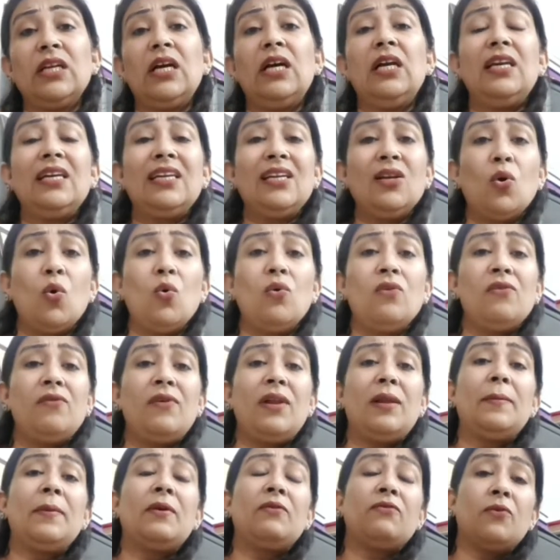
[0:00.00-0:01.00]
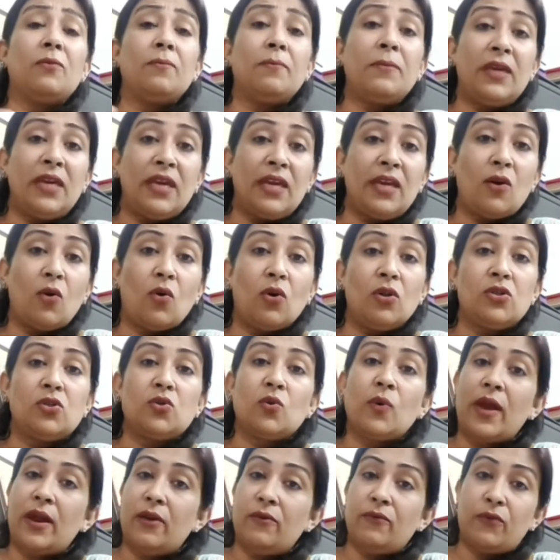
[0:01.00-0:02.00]
a little overwhelming for me
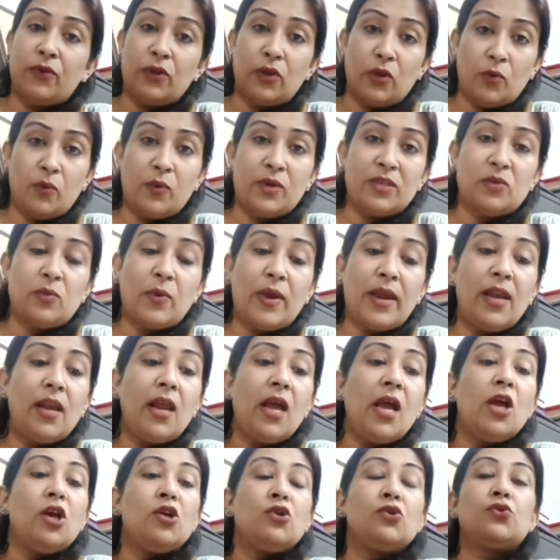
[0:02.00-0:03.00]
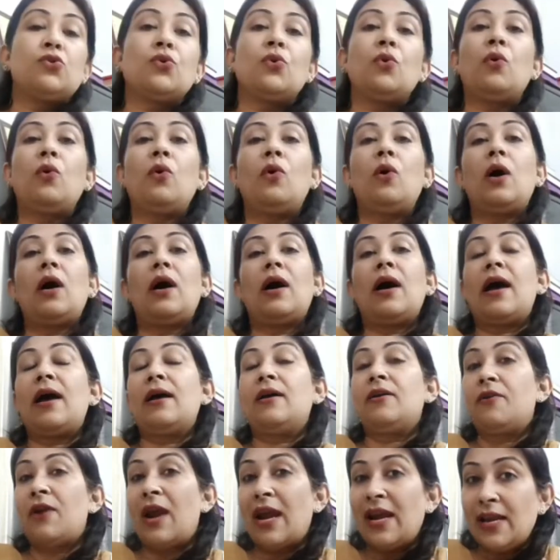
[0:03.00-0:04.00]
also and for you as well. So
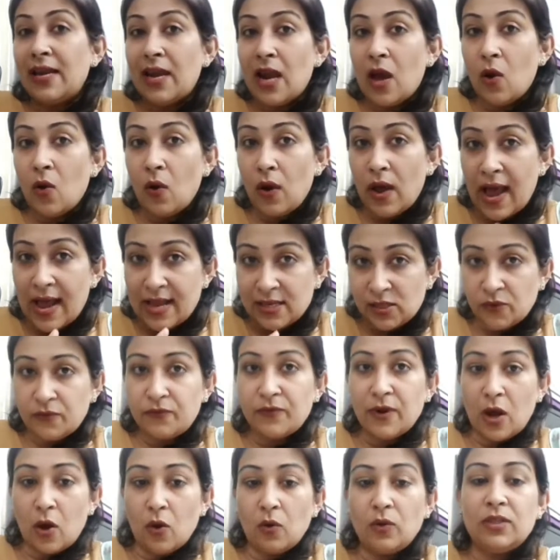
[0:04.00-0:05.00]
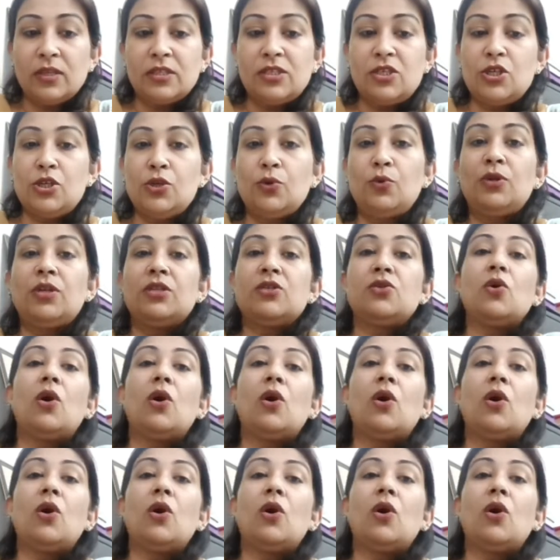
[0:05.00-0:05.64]
right now, as of now, the schedule does